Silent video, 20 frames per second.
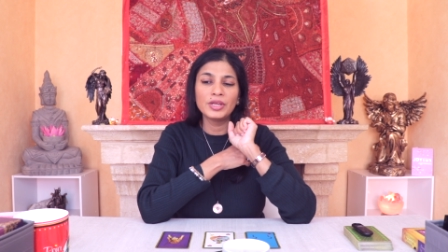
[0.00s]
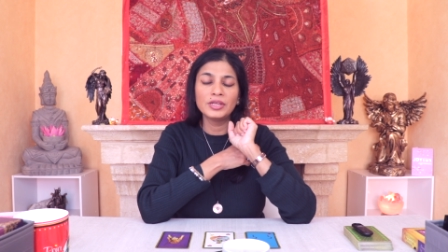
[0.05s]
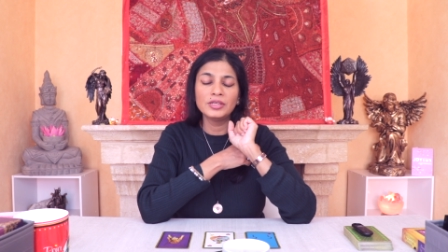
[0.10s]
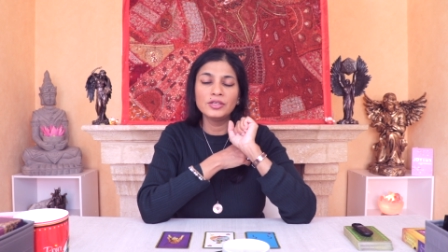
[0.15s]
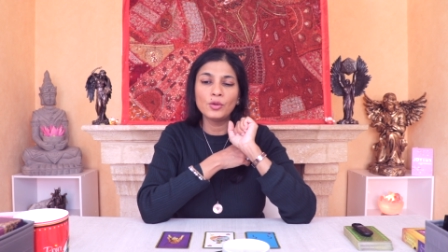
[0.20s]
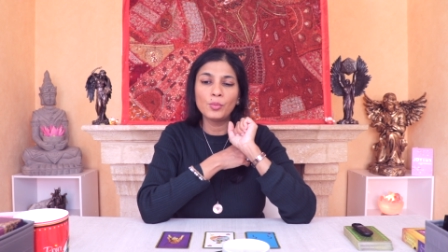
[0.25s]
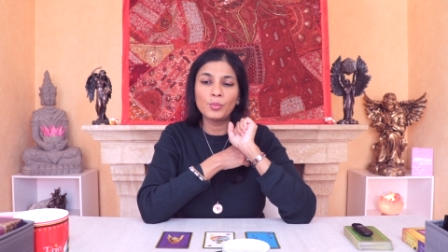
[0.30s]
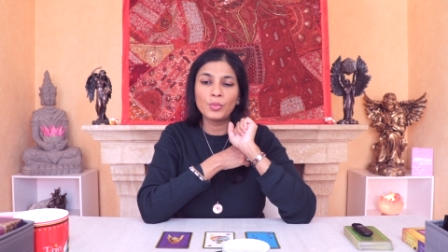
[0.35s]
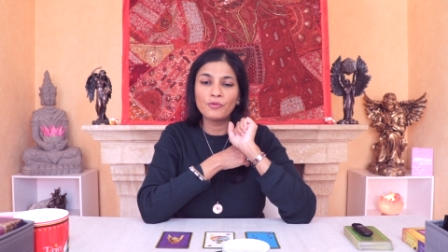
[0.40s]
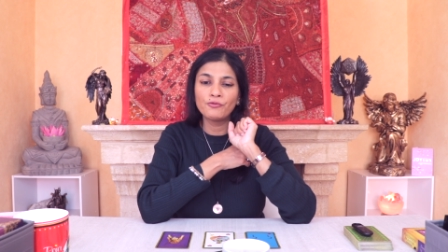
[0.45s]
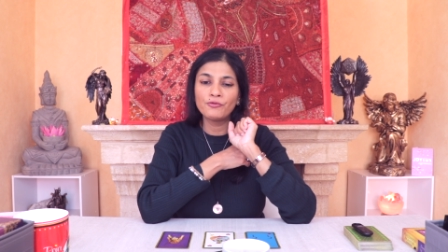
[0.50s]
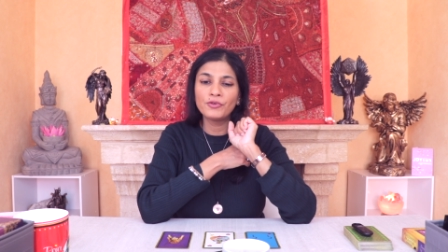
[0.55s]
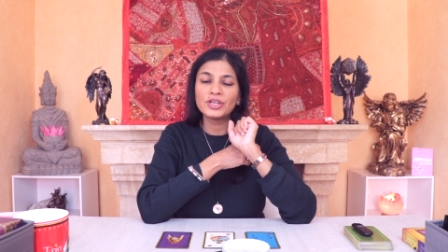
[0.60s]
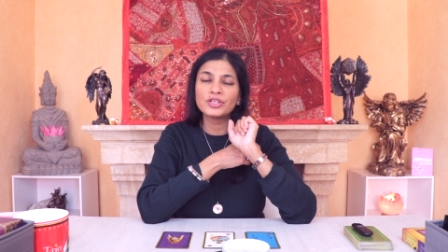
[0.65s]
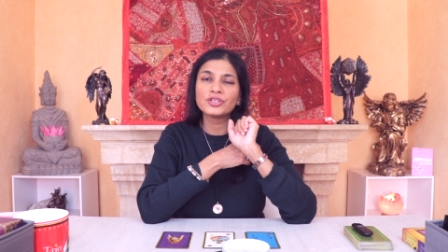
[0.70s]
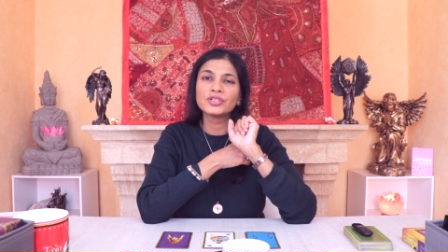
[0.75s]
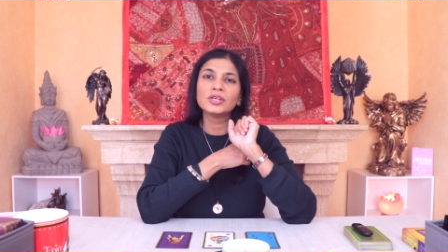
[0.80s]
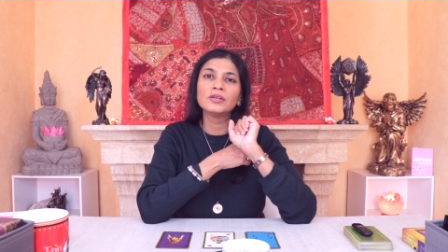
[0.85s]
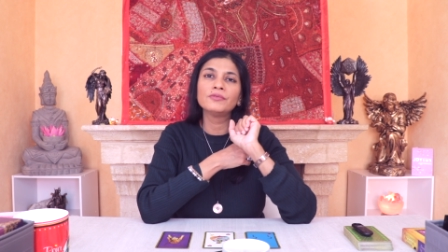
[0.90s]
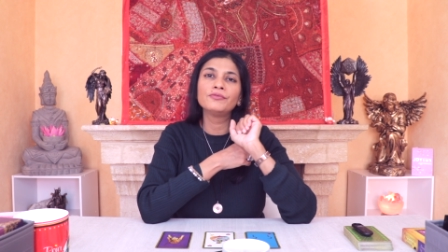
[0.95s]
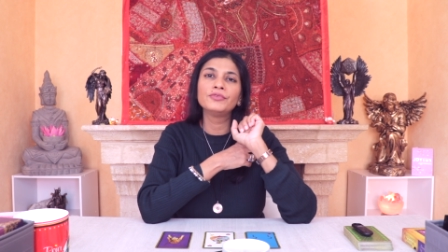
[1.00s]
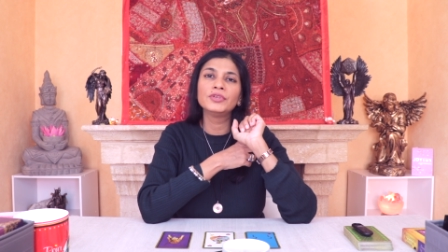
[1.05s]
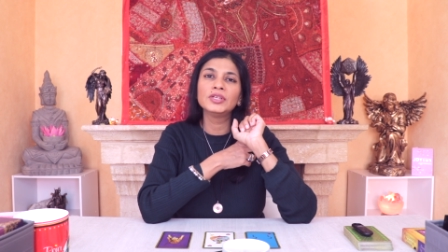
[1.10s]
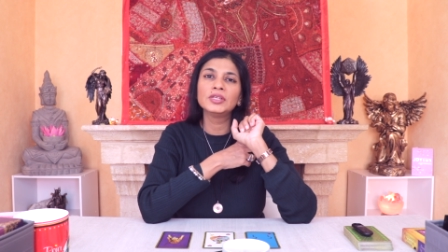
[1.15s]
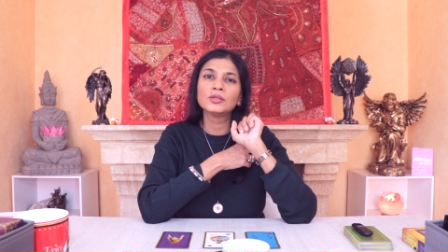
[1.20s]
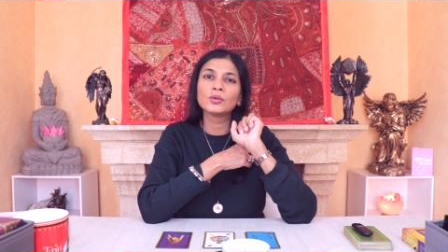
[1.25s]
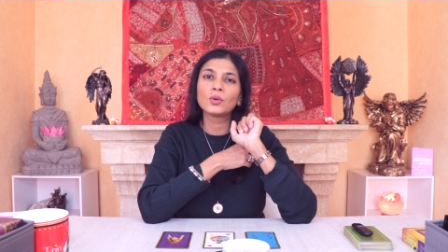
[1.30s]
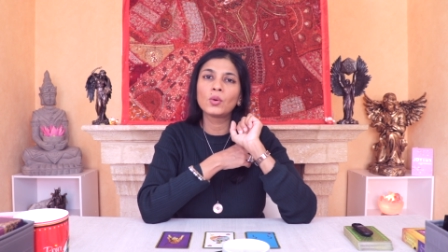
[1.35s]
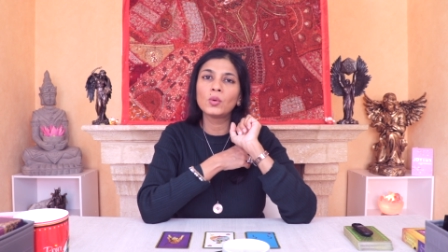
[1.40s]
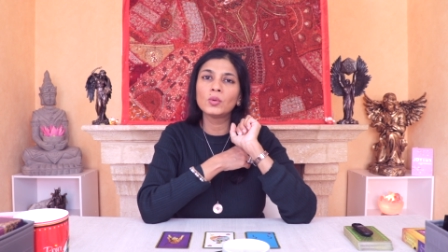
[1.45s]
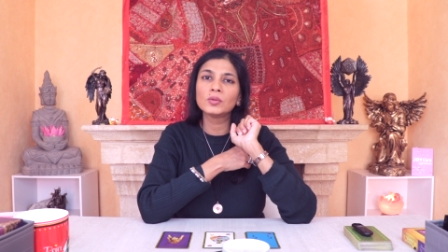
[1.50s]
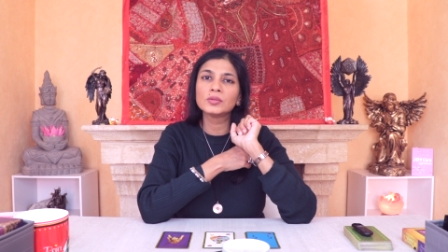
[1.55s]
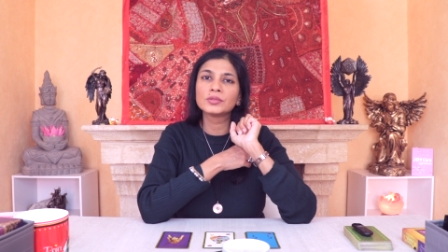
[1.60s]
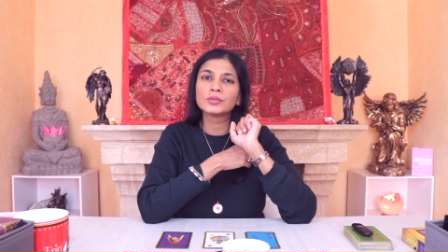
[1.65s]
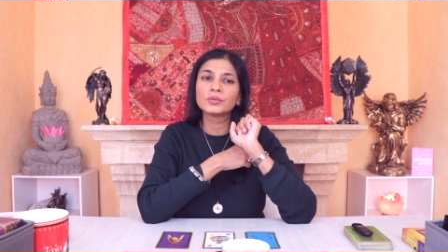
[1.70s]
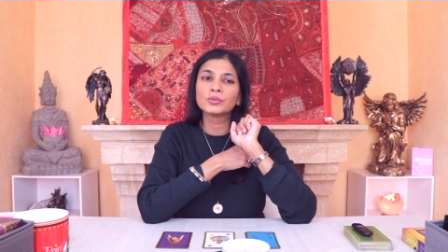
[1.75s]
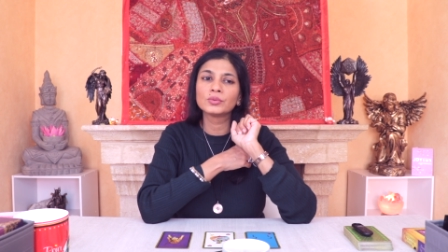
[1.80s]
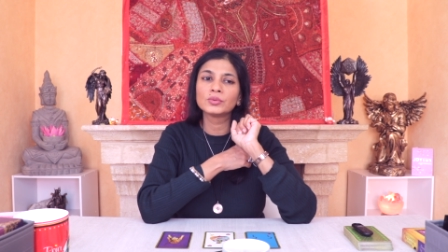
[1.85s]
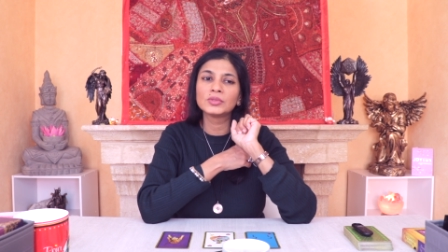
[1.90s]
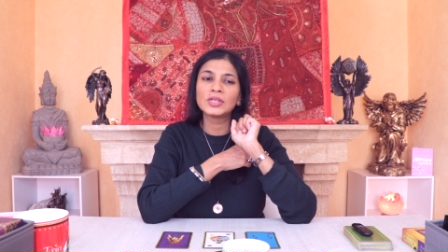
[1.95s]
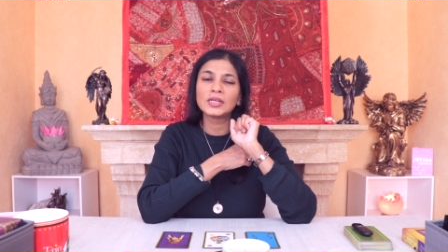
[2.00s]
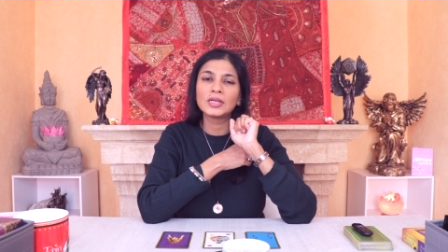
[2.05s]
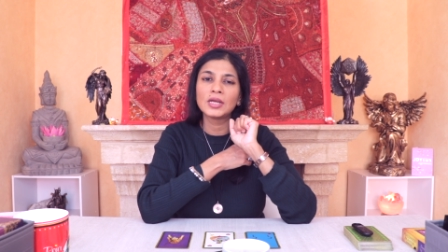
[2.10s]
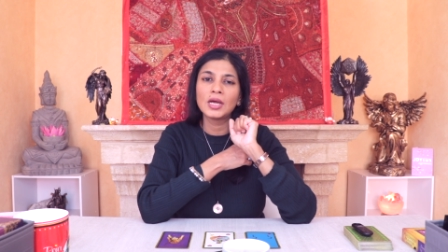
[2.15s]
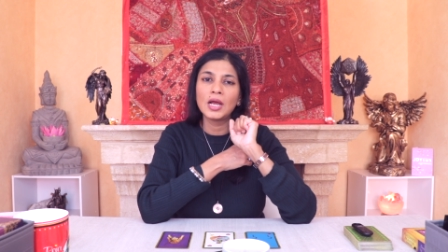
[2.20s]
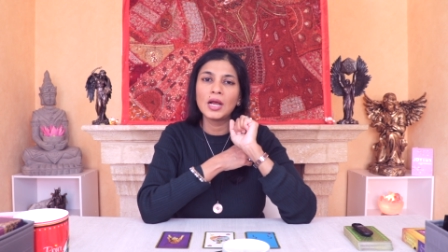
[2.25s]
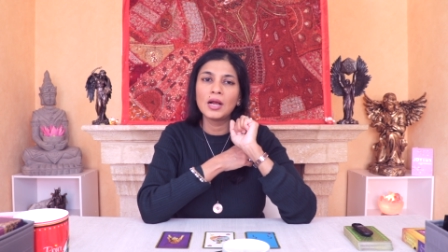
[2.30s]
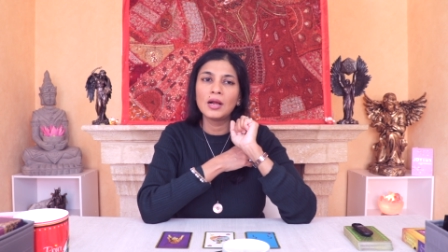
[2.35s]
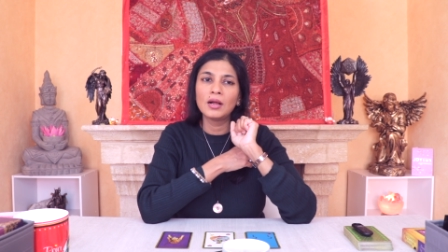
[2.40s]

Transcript: in your professional field also, that